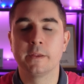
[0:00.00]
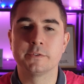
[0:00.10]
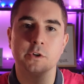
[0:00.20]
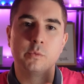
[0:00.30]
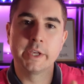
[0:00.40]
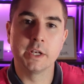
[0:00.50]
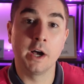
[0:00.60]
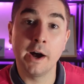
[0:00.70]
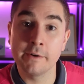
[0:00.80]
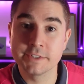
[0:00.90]
So we can
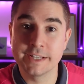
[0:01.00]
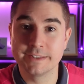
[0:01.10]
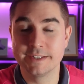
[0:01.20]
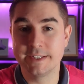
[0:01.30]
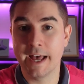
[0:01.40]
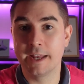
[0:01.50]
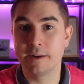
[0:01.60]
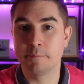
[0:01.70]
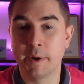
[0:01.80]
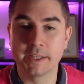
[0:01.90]
offset the debt
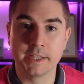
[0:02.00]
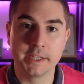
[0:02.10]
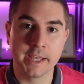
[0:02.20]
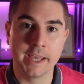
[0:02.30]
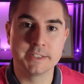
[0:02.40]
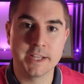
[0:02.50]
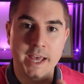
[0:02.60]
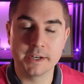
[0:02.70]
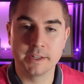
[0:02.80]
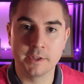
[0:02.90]
by getting a
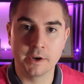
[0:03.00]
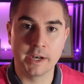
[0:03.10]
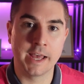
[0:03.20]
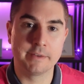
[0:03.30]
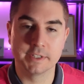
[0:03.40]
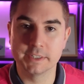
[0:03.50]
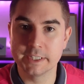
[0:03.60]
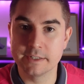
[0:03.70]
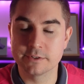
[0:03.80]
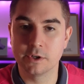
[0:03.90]
tenant in there and having a lease.